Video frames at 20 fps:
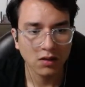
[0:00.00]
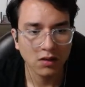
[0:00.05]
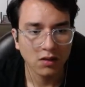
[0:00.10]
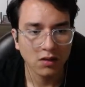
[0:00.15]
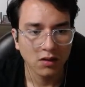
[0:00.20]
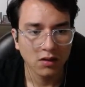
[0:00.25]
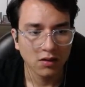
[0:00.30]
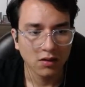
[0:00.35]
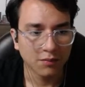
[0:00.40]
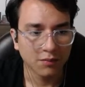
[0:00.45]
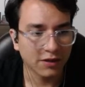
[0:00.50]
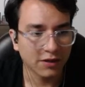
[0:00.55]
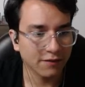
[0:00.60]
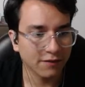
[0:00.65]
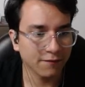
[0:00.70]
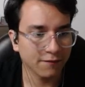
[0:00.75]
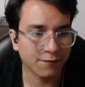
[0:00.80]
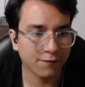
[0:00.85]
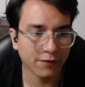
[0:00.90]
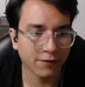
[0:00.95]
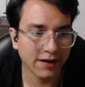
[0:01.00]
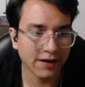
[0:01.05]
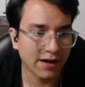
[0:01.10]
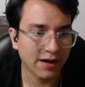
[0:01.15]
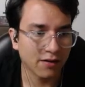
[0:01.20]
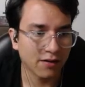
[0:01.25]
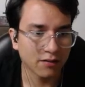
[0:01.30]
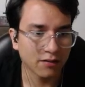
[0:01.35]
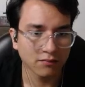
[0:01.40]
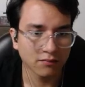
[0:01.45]
but for now,
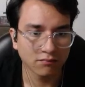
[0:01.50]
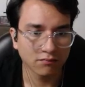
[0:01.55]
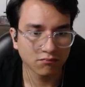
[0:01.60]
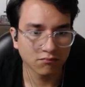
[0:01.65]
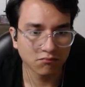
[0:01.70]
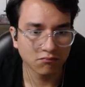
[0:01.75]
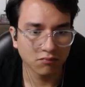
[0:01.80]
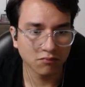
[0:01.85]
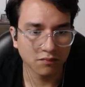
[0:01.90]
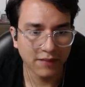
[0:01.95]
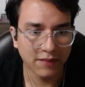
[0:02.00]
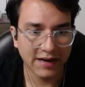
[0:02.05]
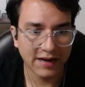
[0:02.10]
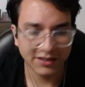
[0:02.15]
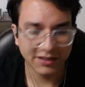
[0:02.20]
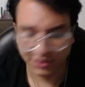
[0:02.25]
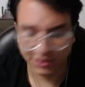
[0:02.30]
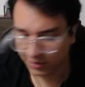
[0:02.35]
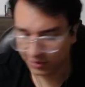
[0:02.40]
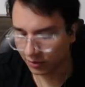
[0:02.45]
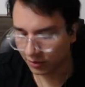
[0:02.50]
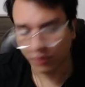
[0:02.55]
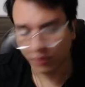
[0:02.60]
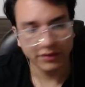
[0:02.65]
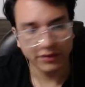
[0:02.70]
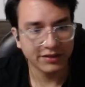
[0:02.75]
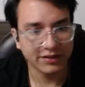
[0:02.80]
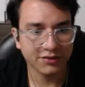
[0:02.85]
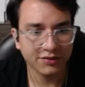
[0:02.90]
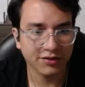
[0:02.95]
managing only
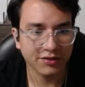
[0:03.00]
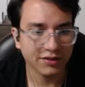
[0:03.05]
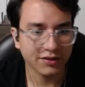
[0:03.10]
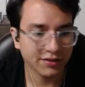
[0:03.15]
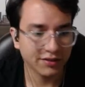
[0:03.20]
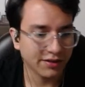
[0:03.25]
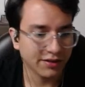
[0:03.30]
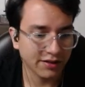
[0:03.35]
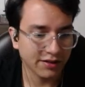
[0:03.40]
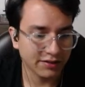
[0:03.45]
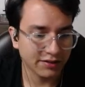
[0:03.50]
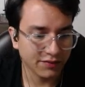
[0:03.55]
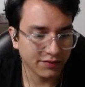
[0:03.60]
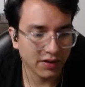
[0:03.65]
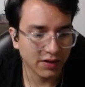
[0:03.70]
strings I think is fine.